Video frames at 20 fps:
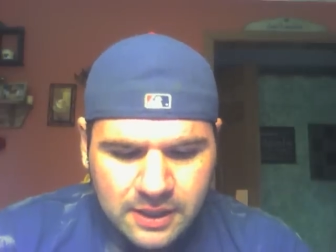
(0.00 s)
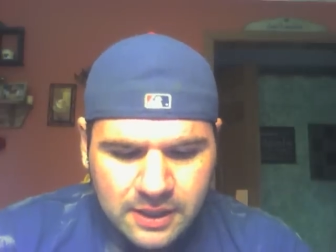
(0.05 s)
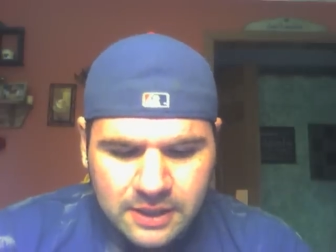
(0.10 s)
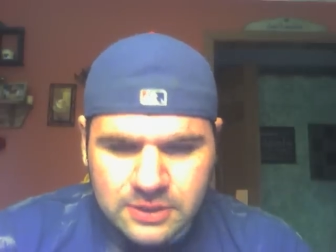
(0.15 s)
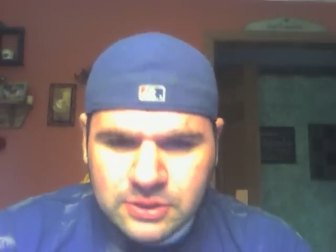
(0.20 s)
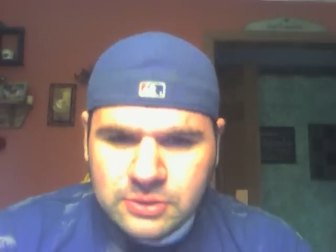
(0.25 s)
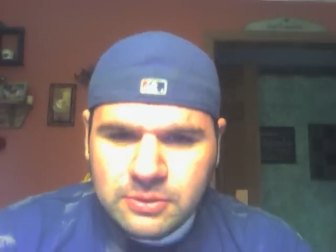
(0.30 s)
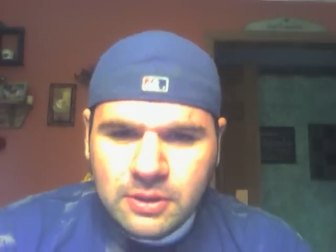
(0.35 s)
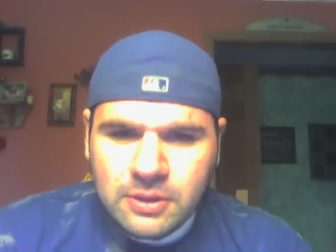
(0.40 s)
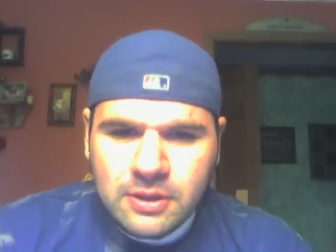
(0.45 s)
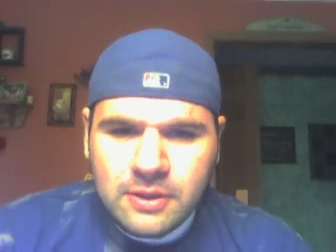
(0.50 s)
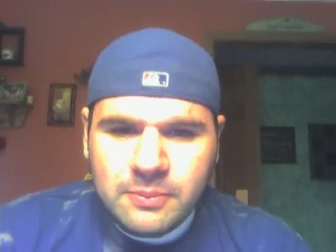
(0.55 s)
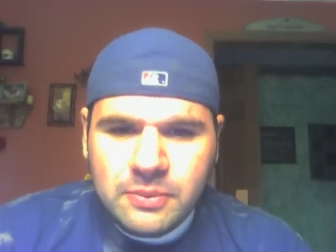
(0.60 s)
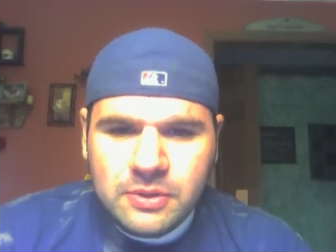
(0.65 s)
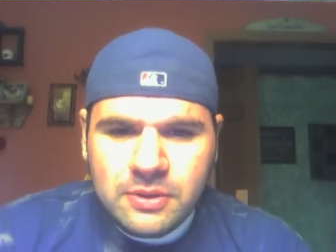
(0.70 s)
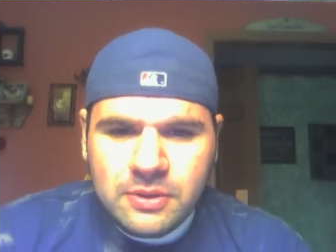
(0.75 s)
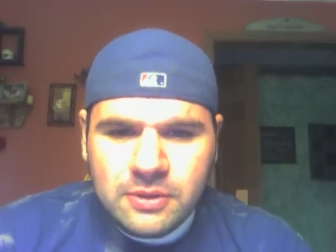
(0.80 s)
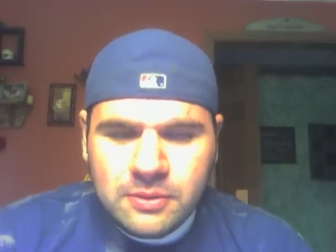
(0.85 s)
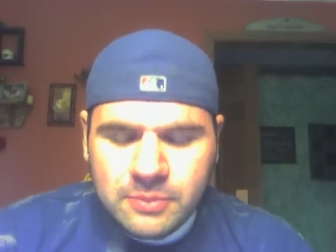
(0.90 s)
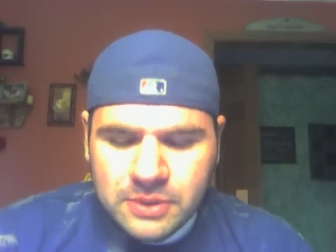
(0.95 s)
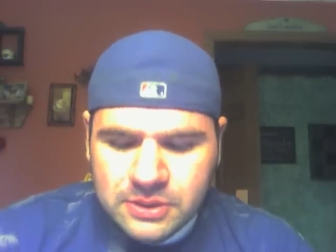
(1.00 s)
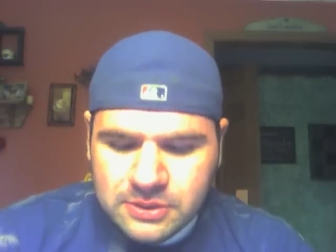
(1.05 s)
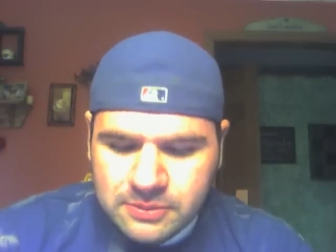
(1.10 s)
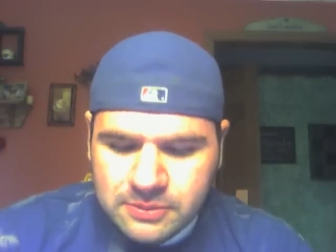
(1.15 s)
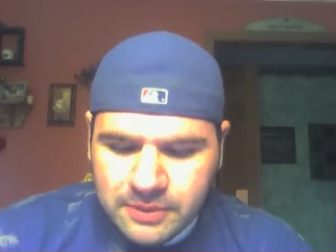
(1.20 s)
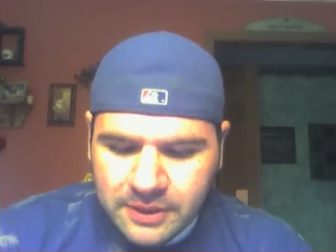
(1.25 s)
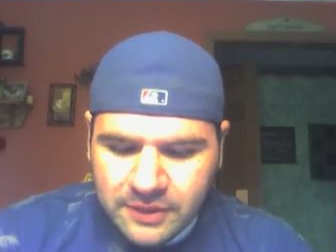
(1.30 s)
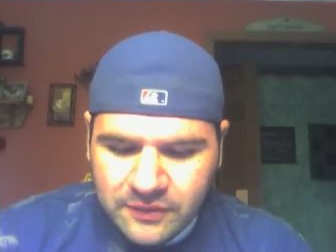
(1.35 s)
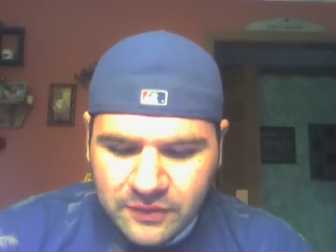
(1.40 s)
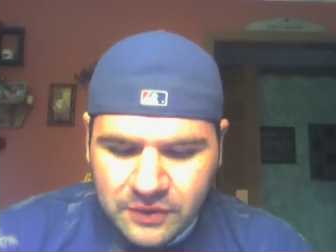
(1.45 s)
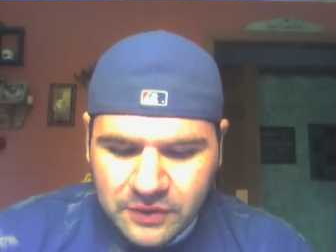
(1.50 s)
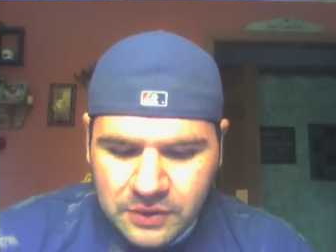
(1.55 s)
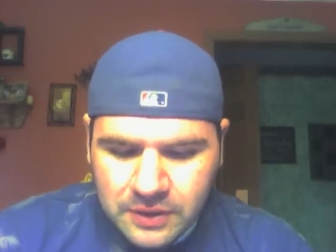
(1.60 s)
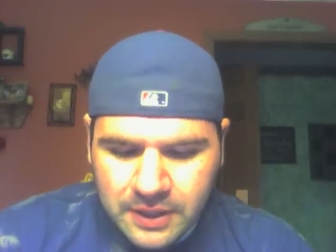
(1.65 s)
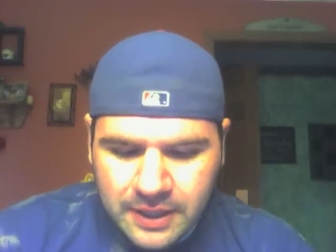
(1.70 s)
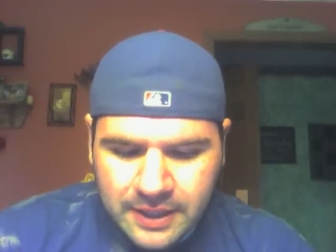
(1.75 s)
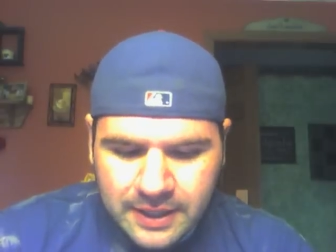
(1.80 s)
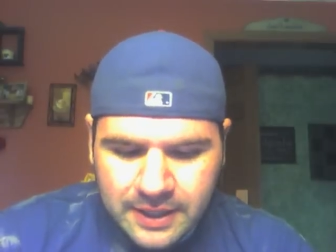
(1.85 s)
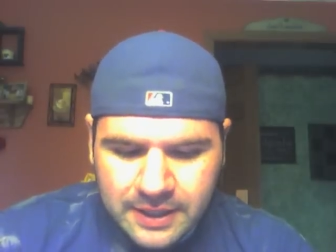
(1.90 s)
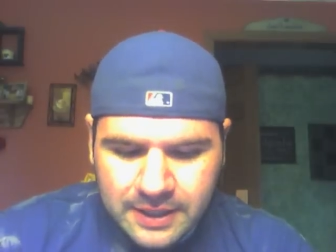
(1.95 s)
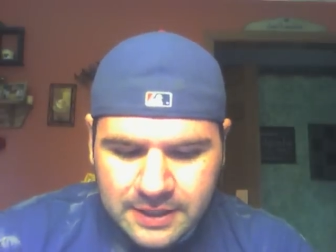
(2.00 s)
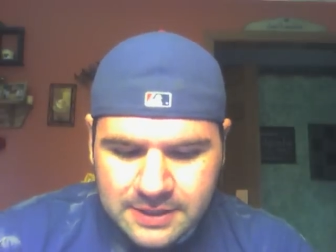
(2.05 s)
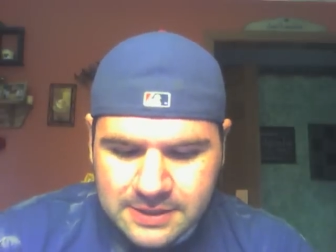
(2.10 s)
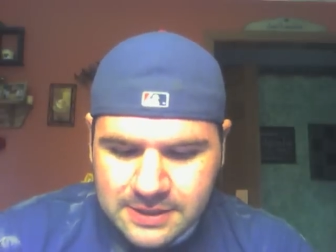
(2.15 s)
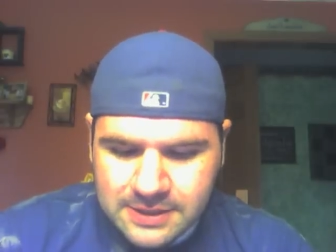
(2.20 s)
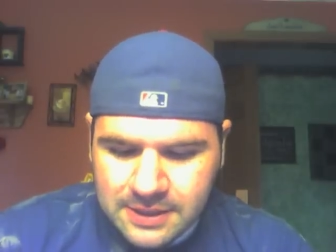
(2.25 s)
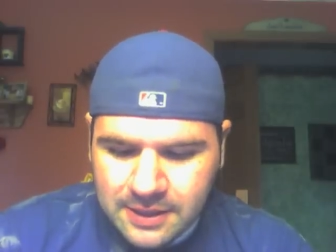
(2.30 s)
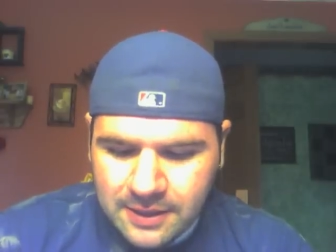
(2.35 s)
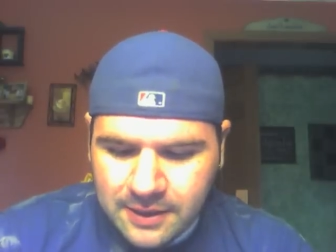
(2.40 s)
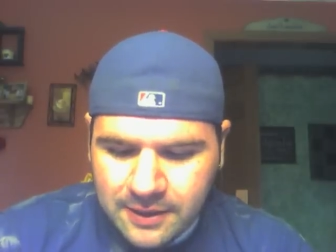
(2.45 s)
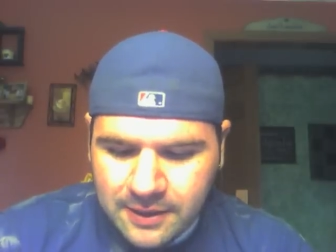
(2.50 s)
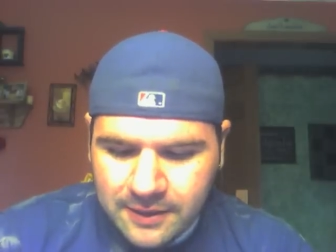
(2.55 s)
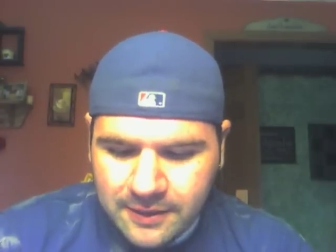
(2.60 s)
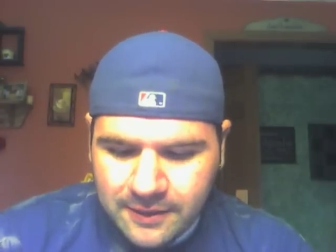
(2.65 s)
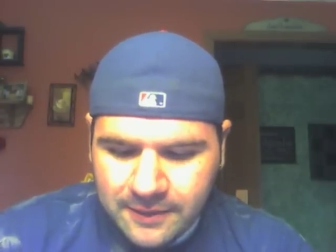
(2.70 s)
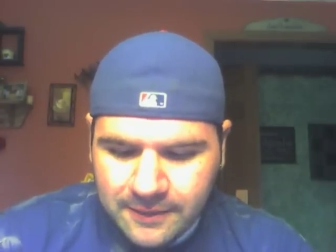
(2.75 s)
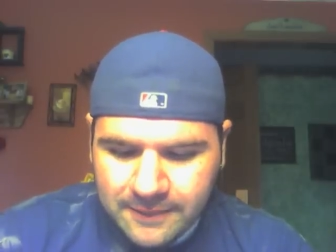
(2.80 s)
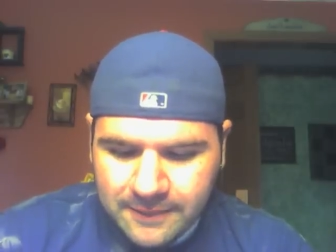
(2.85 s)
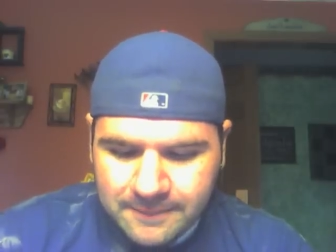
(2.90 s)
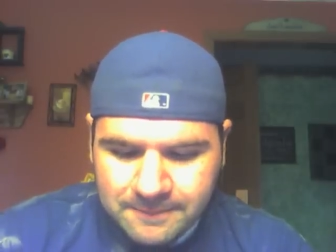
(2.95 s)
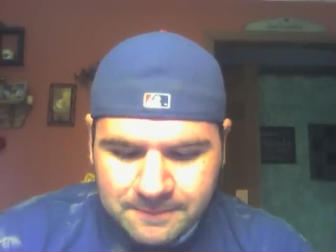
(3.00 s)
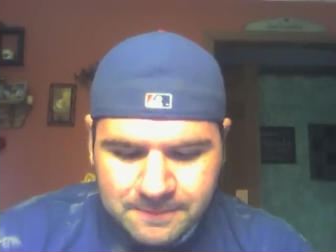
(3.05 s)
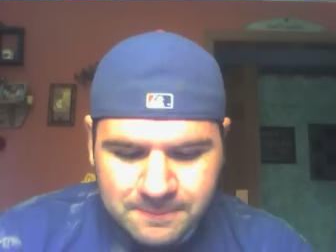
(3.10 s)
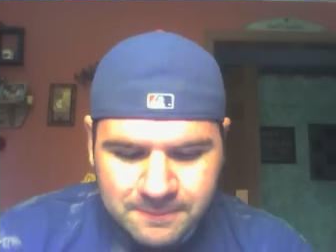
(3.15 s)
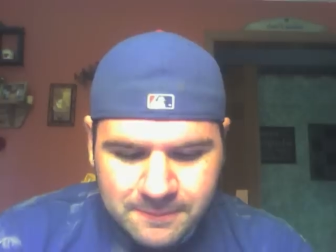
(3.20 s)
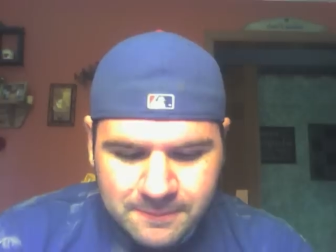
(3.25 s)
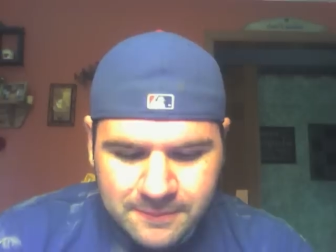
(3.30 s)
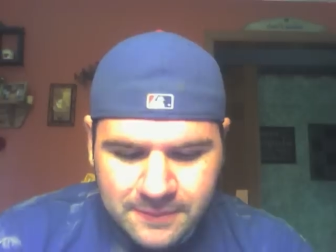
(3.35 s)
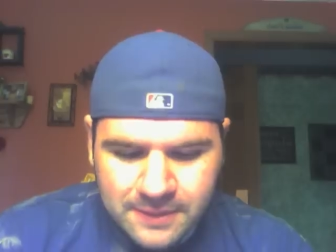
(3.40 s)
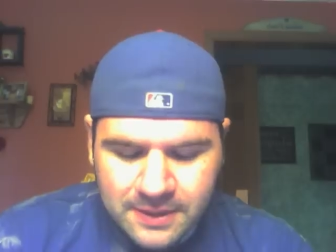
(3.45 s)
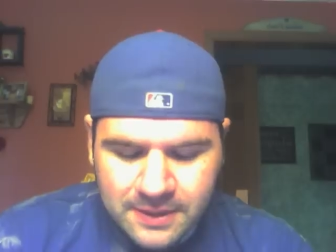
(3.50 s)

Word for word: I just wrote up a little obituary for you guys. Um,